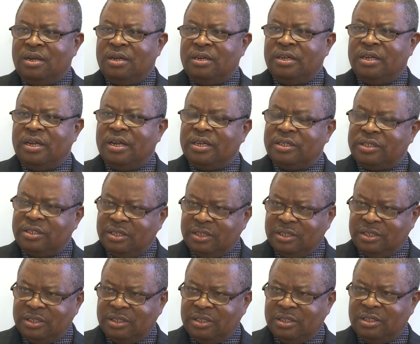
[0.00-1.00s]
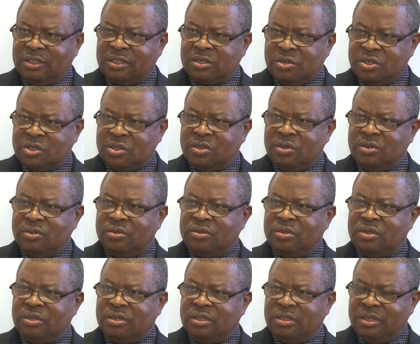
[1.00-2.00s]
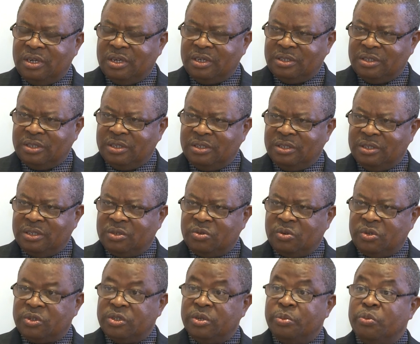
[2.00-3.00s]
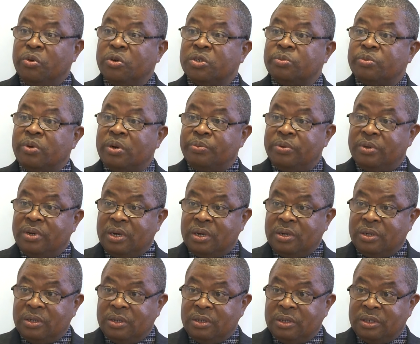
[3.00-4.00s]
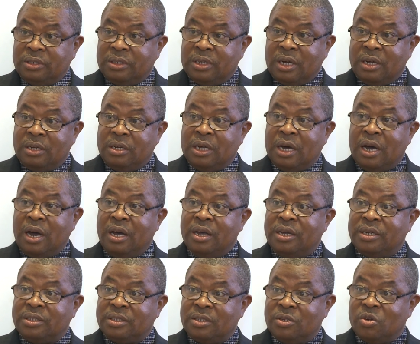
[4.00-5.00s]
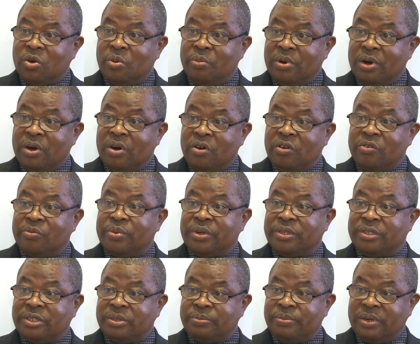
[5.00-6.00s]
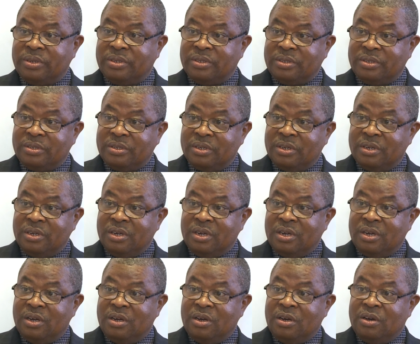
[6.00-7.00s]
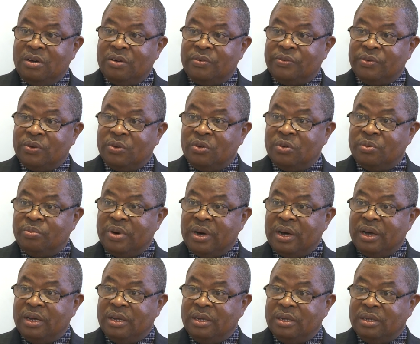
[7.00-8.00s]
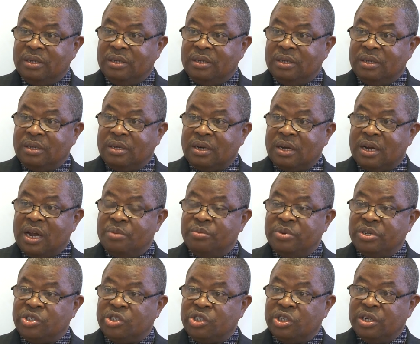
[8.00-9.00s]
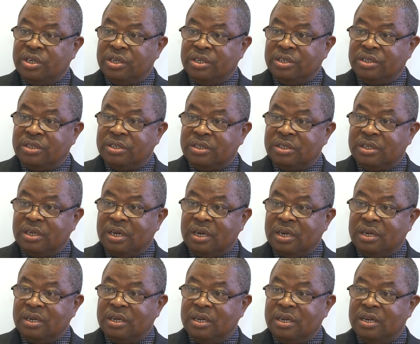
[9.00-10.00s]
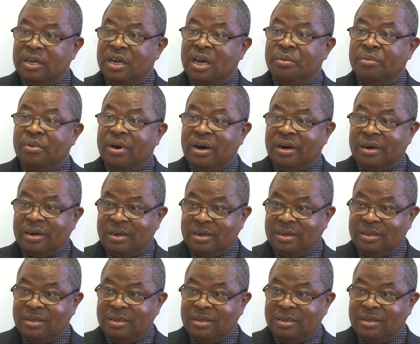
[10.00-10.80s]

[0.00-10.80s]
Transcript: the SDG, the discussion on SDGs was the most popular. It had the highest number of participants, followed by climate change and AMR.